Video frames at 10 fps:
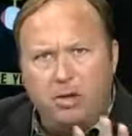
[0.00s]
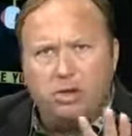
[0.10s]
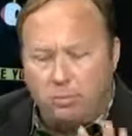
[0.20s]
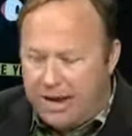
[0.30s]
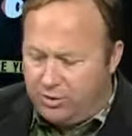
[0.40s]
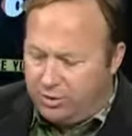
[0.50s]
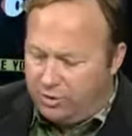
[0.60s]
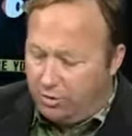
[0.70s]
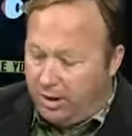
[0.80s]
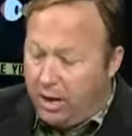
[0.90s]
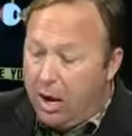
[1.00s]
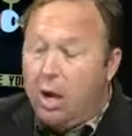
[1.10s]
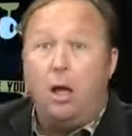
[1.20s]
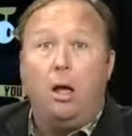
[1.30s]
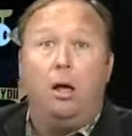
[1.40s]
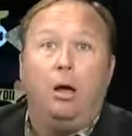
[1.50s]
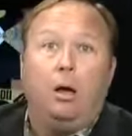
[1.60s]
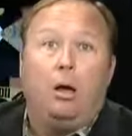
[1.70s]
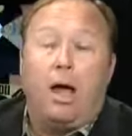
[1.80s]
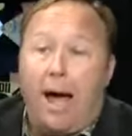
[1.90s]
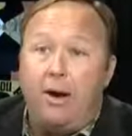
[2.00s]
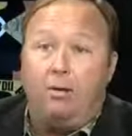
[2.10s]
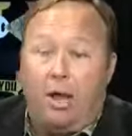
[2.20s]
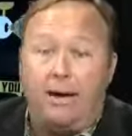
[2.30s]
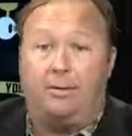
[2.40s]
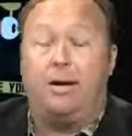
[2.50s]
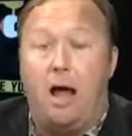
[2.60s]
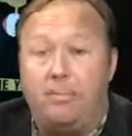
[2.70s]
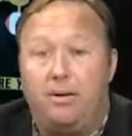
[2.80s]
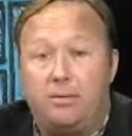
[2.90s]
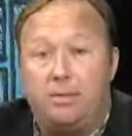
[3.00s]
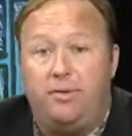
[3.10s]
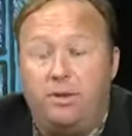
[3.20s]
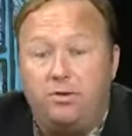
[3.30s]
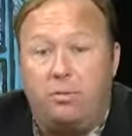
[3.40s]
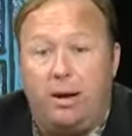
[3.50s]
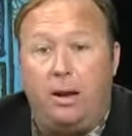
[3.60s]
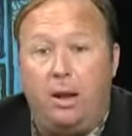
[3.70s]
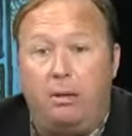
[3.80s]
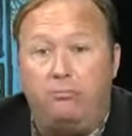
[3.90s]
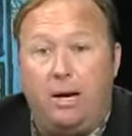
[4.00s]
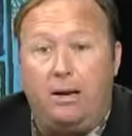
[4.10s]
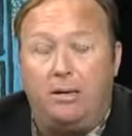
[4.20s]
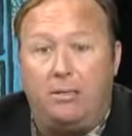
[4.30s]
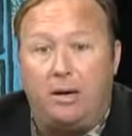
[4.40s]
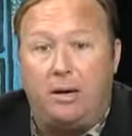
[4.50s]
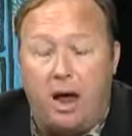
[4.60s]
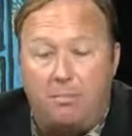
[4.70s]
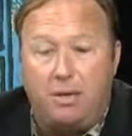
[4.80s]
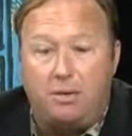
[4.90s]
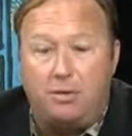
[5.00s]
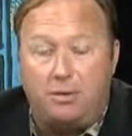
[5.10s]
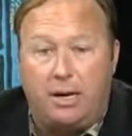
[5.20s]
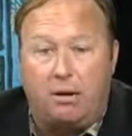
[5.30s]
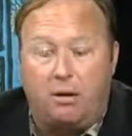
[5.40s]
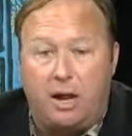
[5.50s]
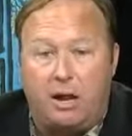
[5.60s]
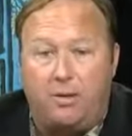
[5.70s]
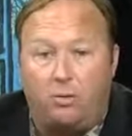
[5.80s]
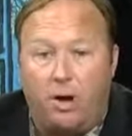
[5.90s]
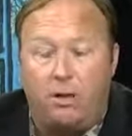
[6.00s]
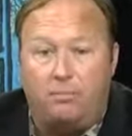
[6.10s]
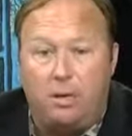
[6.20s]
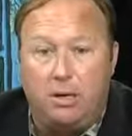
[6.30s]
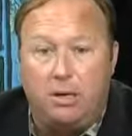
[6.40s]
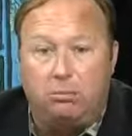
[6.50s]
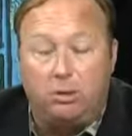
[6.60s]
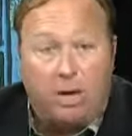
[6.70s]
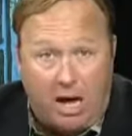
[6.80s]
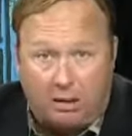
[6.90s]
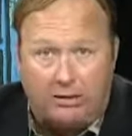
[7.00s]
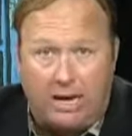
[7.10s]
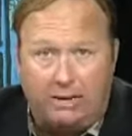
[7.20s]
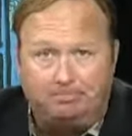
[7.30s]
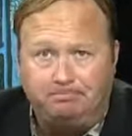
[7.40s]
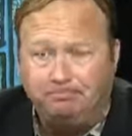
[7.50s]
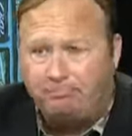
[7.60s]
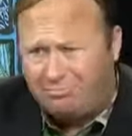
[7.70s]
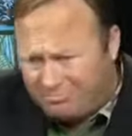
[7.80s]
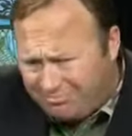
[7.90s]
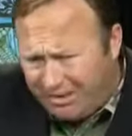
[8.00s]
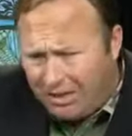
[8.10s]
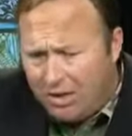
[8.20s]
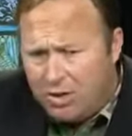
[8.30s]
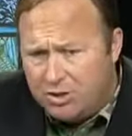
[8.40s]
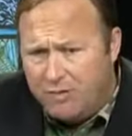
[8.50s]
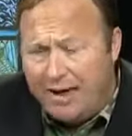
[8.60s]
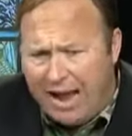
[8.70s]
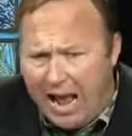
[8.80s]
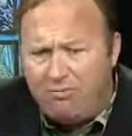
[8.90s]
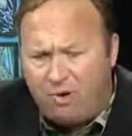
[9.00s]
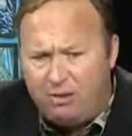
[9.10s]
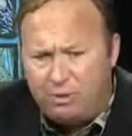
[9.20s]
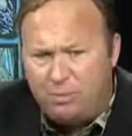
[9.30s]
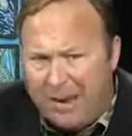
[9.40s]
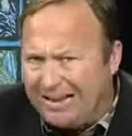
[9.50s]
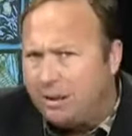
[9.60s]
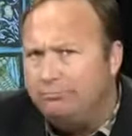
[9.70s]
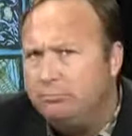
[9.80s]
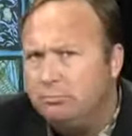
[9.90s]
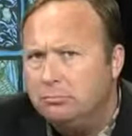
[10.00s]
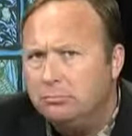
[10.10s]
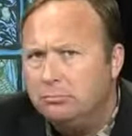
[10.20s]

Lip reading: here's the rest of the story. I don't like the communists in Venezuela, but the communists there are kind of the run-of-the-mill, blue-collar type. So you've got to halfway respect them.